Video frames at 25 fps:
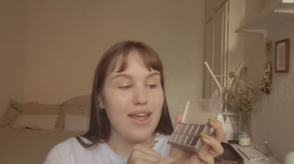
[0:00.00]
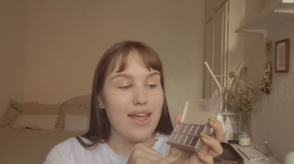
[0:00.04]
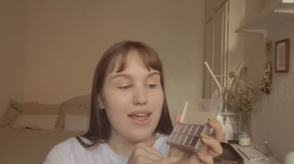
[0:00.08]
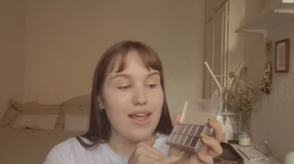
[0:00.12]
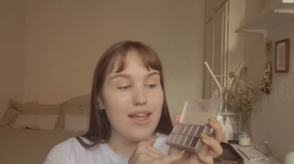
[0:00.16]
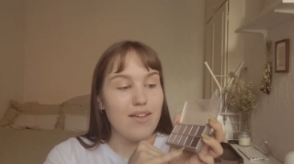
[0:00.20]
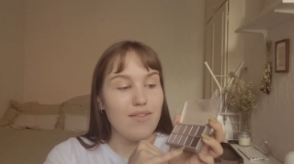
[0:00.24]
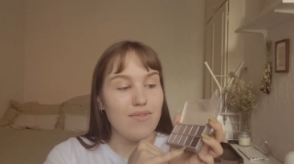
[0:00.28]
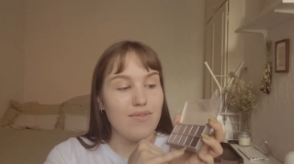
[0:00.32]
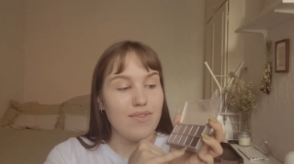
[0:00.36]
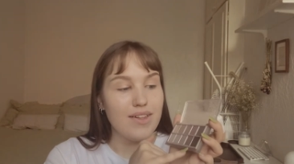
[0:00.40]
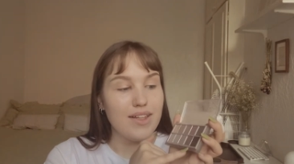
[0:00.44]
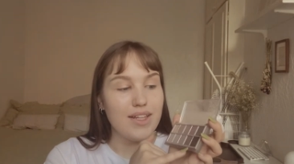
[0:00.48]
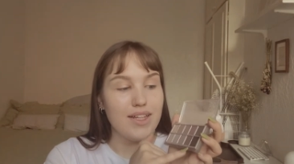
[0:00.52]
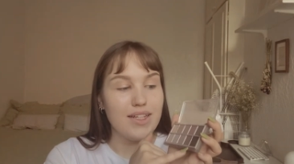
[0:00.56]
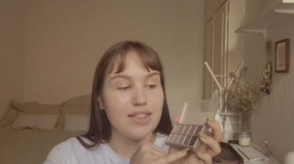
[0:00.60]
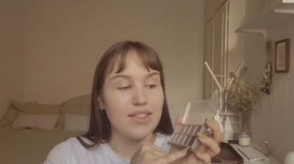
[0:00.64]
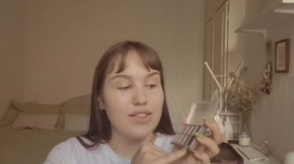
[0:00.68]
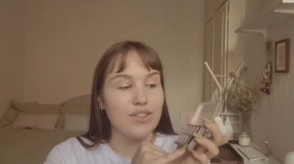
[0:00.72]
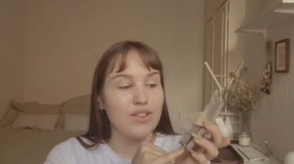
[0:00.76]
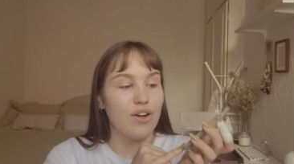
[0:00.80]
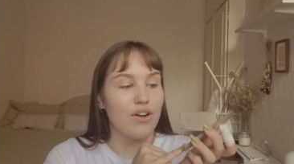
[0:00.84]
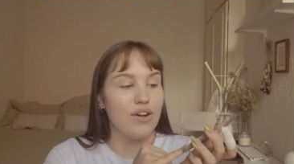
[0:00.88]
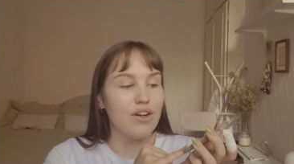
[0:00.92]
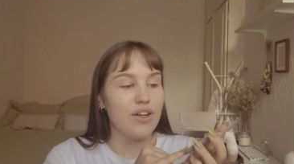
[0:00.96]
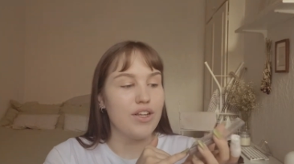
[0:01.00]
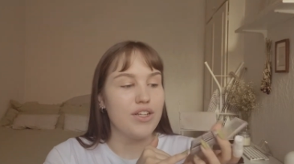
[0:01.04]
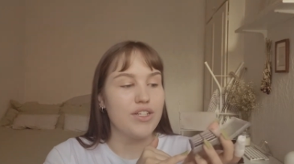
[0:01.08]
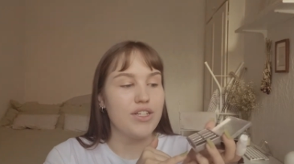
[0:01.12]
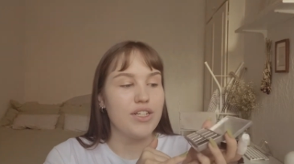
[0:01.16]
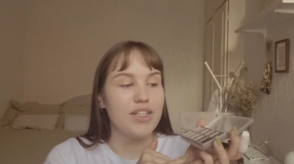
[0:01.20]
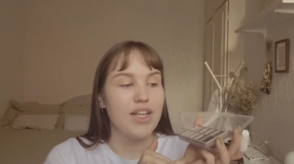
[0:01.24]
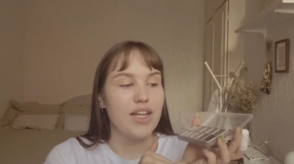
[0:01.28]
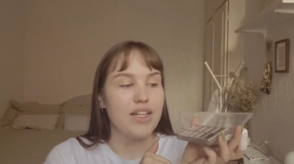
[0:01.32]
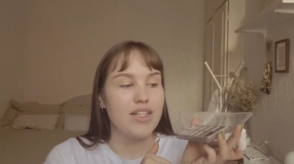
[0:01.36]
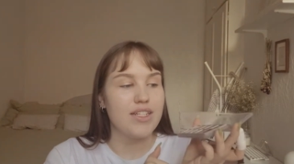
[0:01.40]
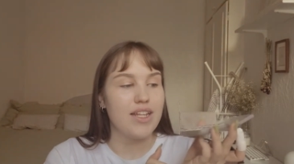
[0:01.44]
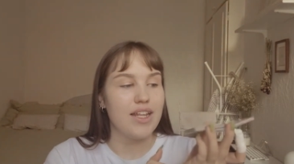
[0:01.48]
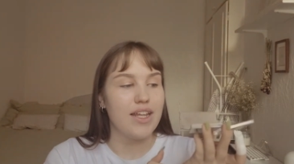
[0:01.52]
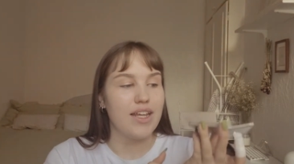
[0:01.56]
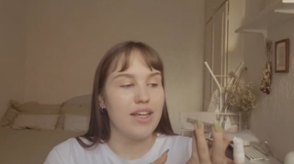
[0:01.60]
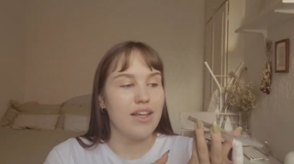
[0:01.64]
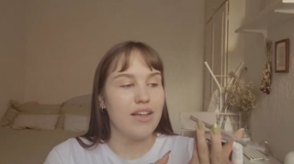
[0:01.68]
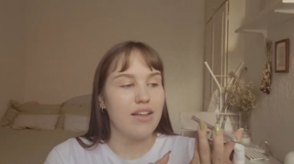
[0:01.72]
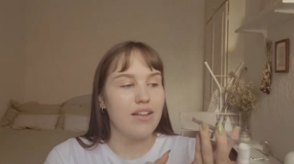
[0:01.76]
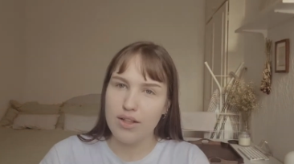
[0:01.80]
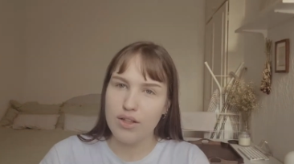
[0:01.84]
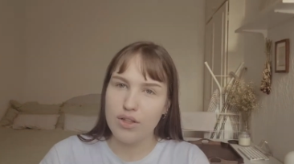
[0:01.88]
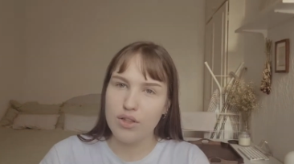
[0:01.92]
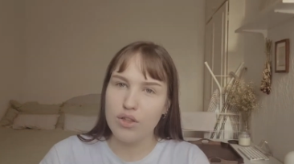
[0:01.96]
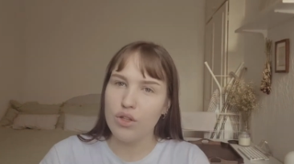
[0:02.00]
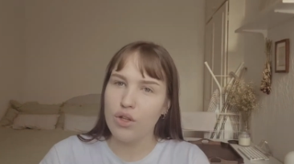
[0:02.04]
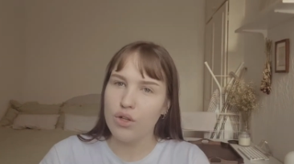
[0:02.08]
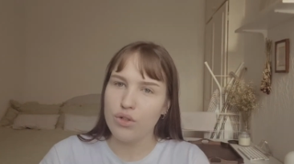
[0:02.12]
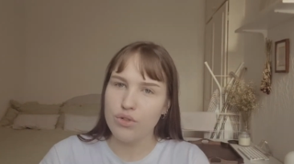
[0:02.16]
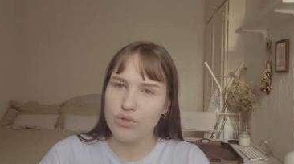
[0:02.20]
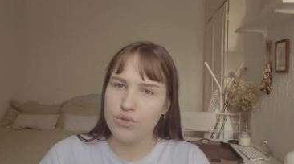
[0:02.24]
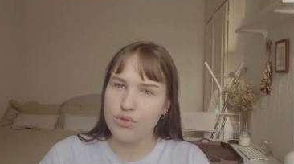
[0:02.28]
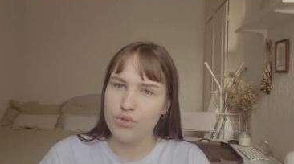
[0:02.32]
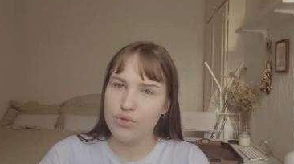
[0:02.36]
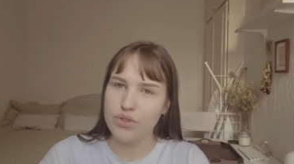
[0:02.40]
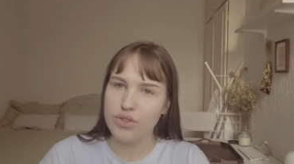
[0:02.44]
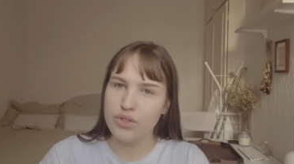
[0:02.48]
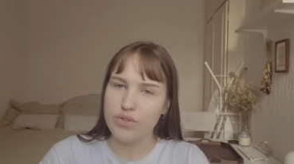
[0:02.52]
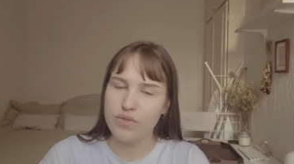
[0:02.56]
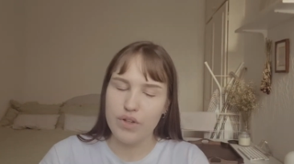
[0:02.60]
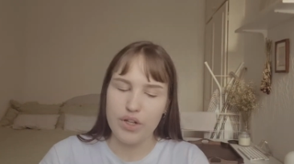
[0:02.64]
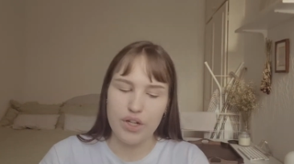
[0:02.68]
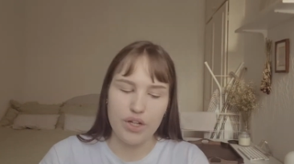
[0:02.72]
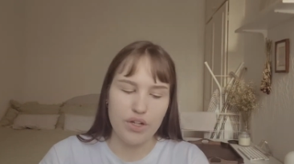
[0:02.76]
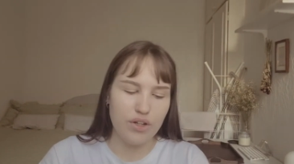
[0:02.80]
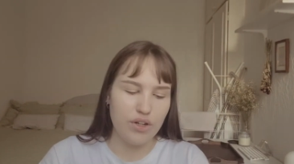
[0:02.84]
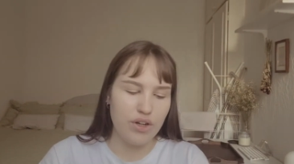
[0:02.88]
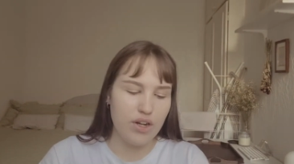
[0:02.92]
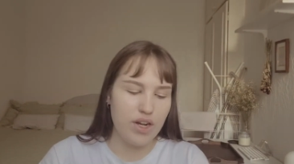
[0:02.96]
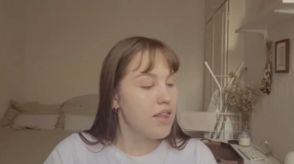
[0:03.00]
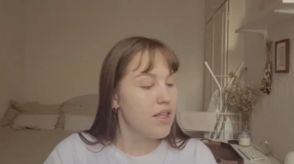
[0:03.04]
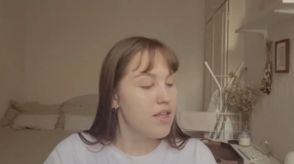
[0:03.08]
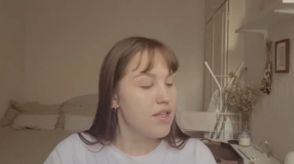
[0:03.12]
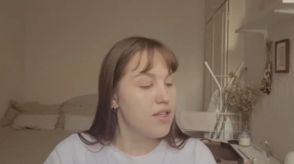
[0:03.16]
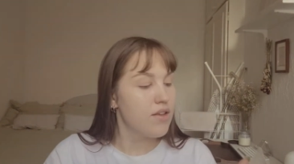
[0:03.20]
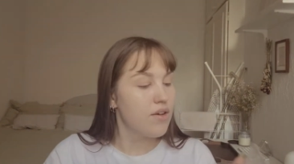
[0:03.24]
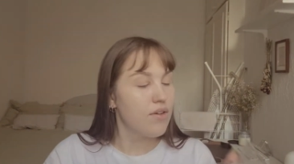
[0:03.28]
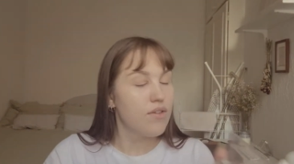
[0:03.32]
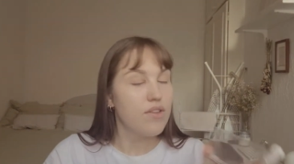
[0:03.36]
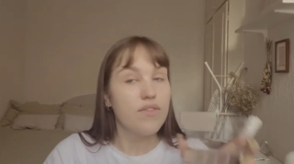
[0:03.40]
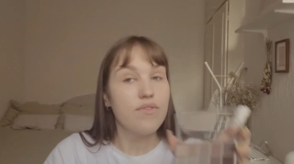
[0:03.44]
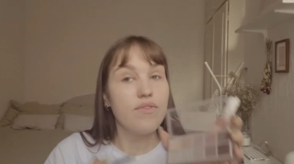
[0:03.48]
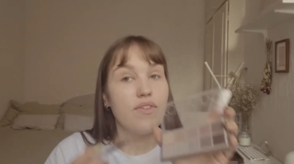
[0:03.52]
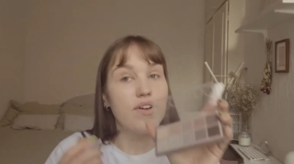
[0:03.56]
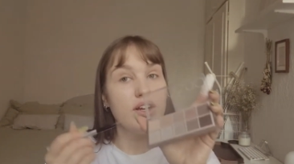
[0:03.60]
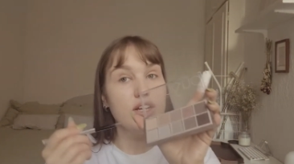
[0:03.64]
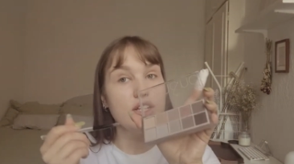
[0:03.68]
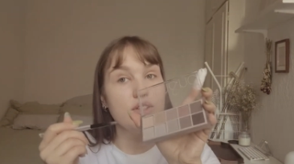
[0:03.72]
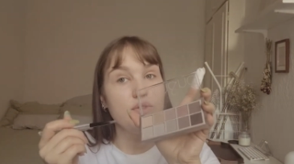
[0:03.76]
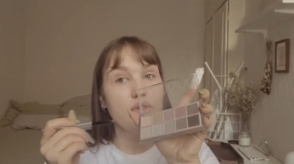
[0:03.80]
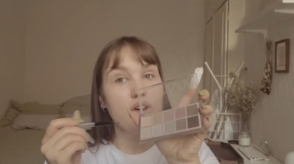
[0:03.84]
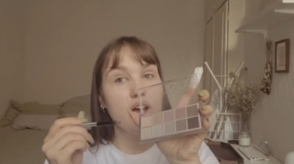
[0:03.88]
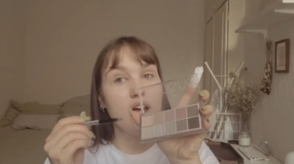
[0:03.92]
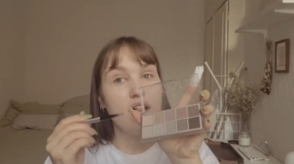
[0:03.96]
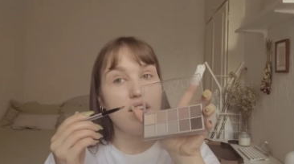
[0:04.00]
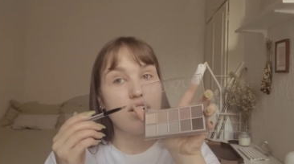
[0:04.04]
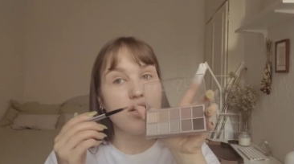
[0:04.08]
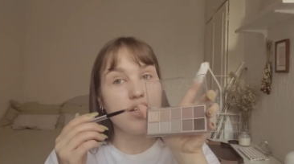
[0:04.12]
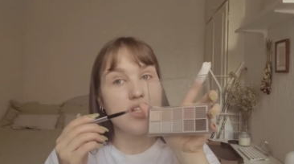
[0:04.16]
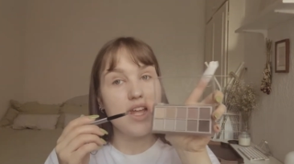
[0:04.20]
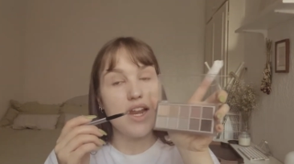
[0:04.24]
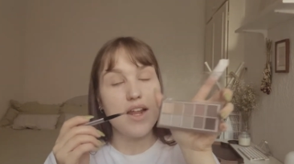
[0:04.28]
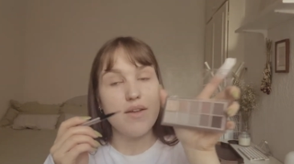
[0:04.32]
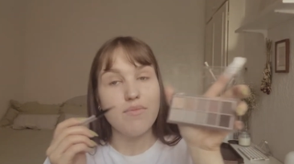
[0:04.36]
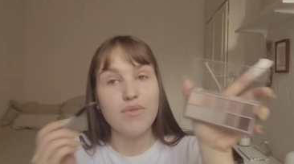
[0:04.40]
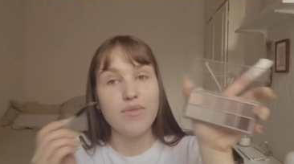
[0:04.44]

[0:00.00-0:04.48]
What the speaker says: even like the darkest shade that's like not too severe. So the first color that I'm